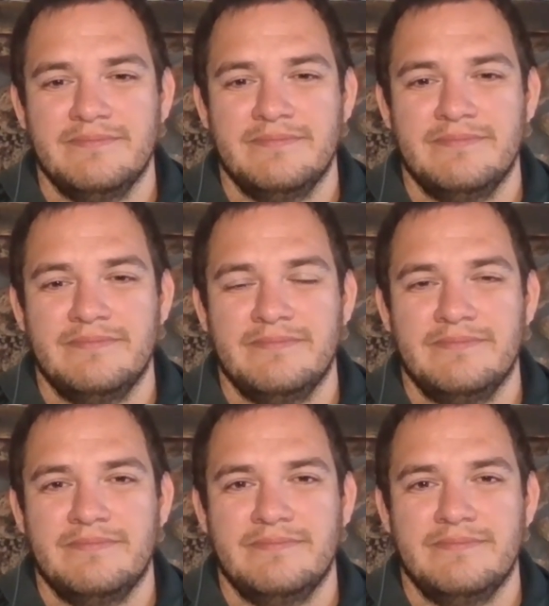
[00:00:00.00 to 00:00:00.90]

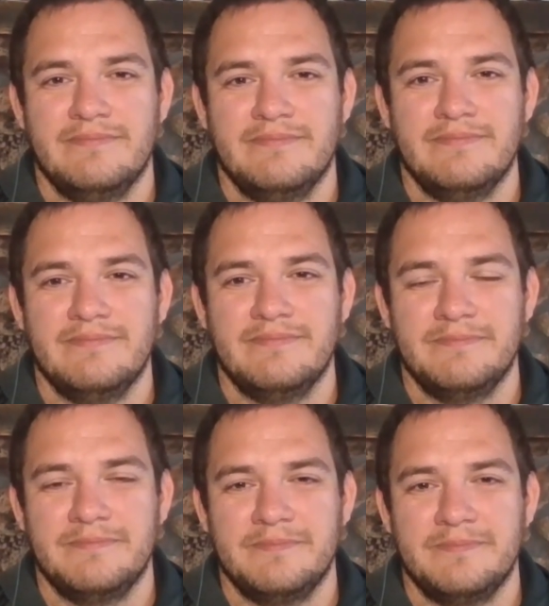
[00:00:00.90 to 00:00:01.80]

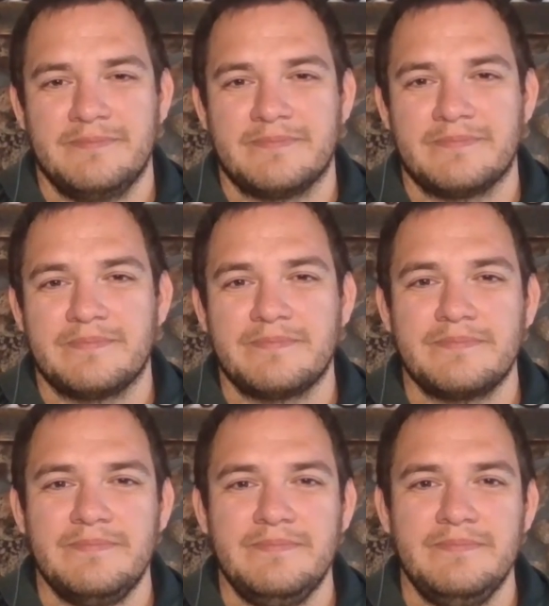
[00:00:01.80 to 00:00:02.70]

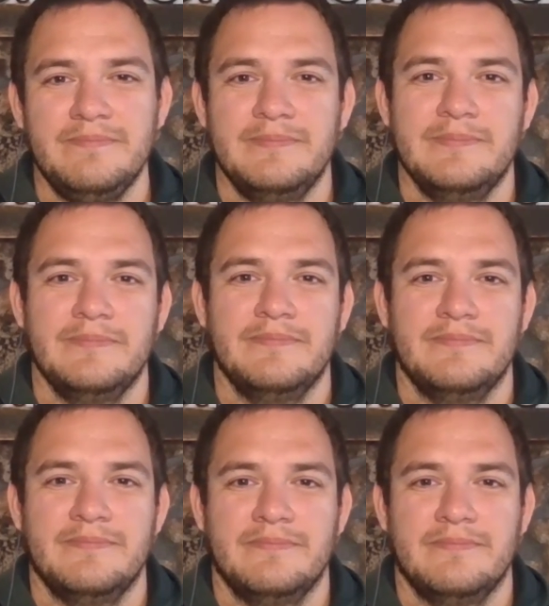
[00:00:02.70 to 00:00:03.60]

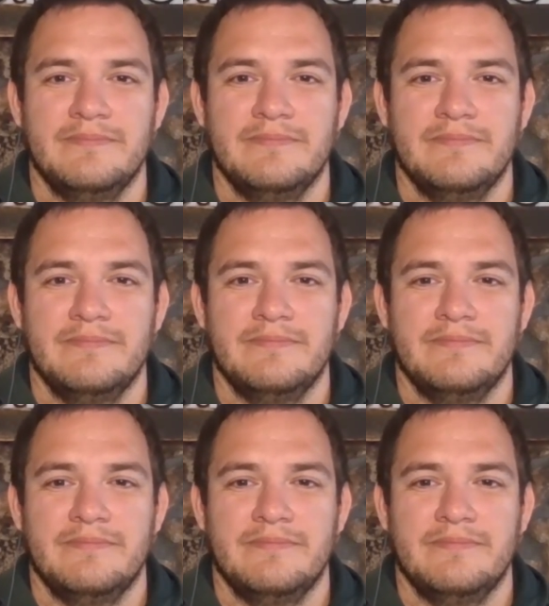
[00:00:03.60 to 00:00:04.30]
The person shown says nothing.